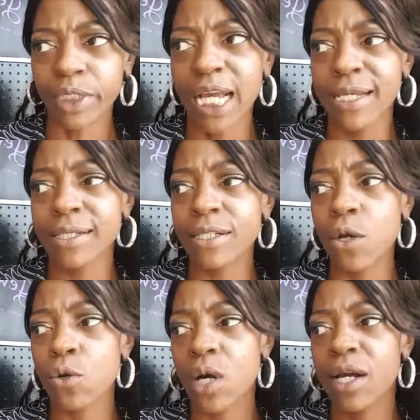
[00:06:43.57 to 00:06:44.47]
And
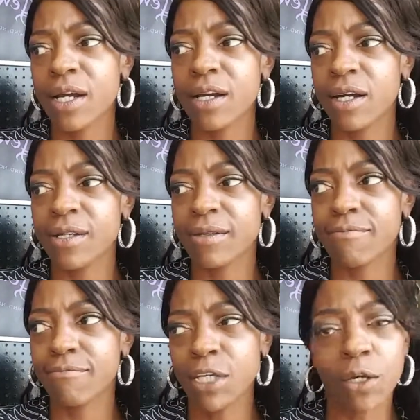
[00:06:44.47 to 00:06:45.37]
so,
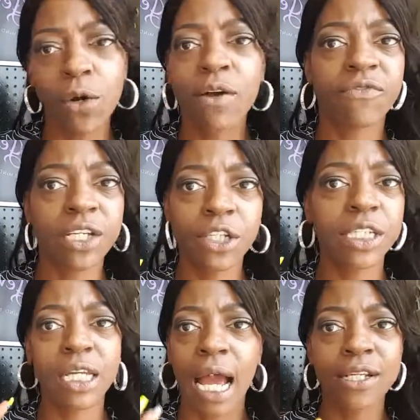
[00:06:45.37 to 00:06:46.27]
you know,
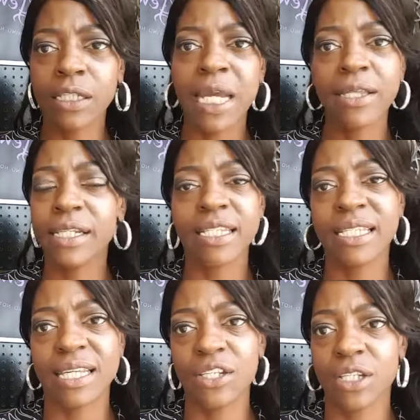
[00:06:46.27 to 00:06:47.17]
eventually I just made the
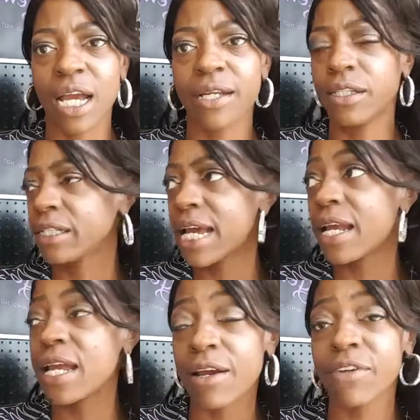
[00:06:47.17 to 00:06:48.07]
decision. I looked
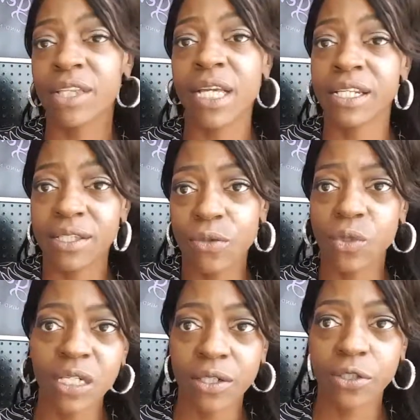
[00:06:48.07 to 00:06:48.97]
at everything, did the
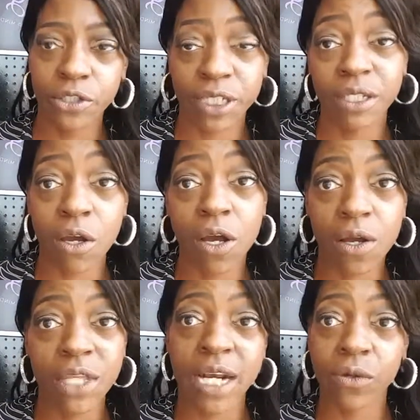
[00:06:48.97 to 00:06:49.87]
research, and
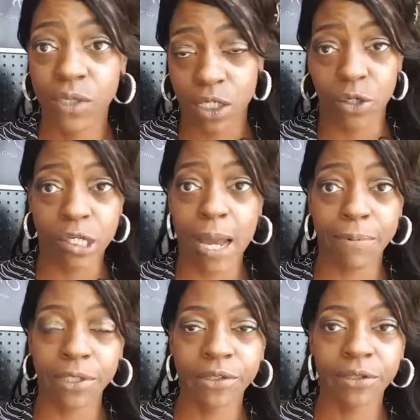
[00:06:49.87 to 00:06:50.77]
saw that it was a good
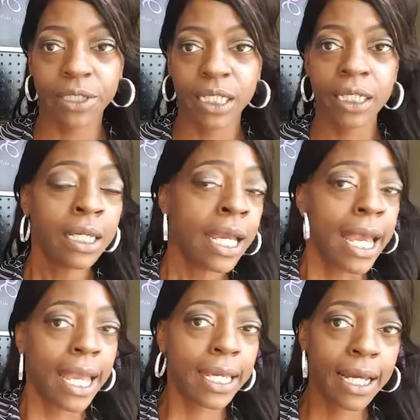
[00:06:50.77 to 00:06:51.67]
opportunity.
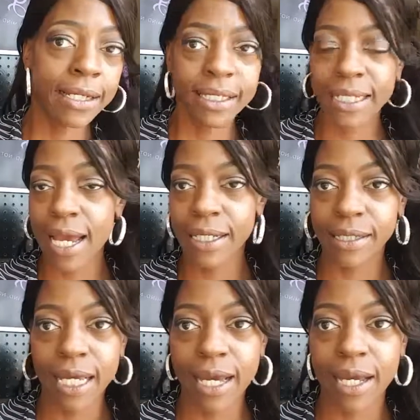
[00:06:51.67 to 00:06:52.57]
And I
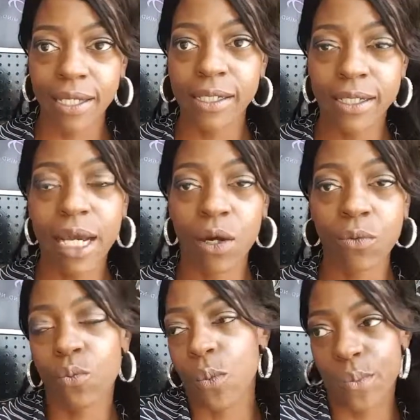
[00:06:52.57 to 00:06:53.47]
decided that, yeah,
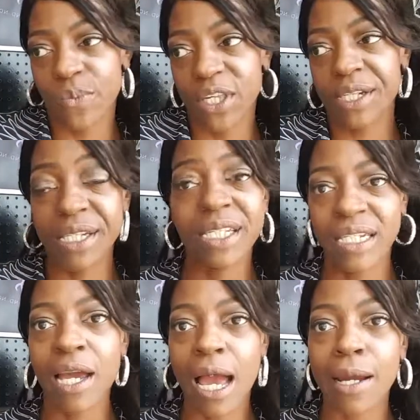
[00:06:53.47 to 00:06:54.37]
this is the
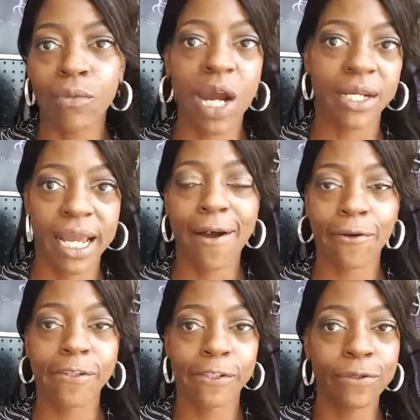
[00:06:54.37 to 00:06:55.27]
time right
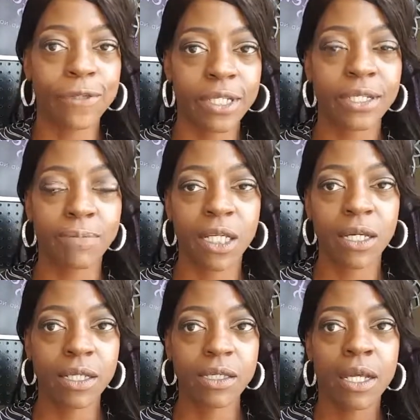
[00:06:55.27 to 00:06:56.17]
now to do this,
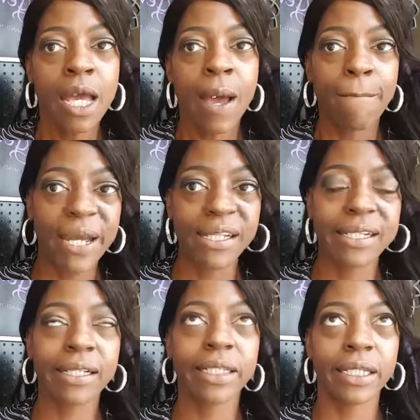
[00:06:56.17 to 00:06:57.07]
because
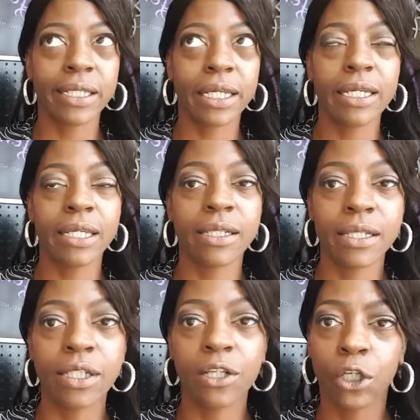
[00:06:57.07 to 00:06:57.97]
basically it is
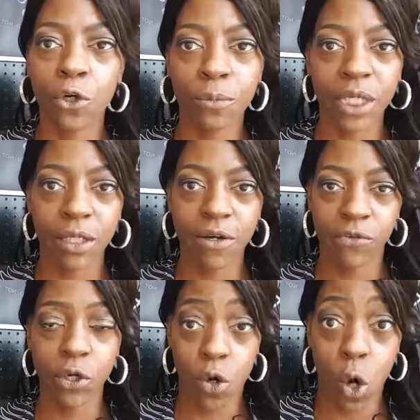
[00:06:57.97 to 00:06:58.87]
a securement of
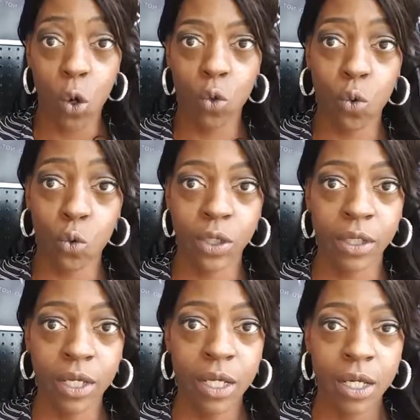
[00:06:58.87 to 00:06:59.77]
your own
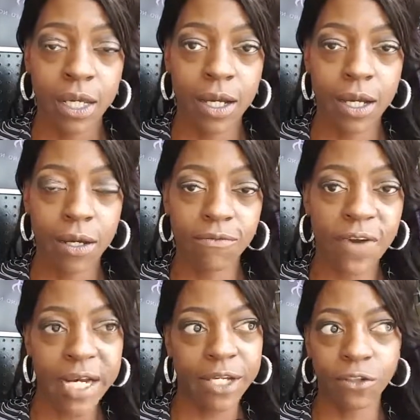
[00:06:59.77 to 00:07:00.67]

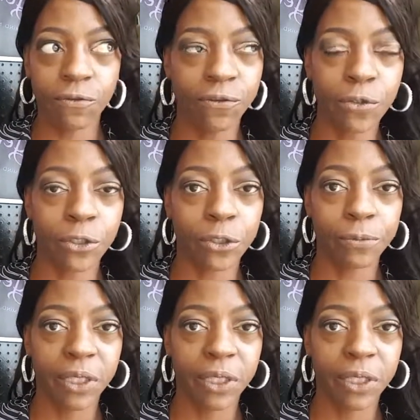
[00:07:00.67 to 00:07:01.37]
financial future,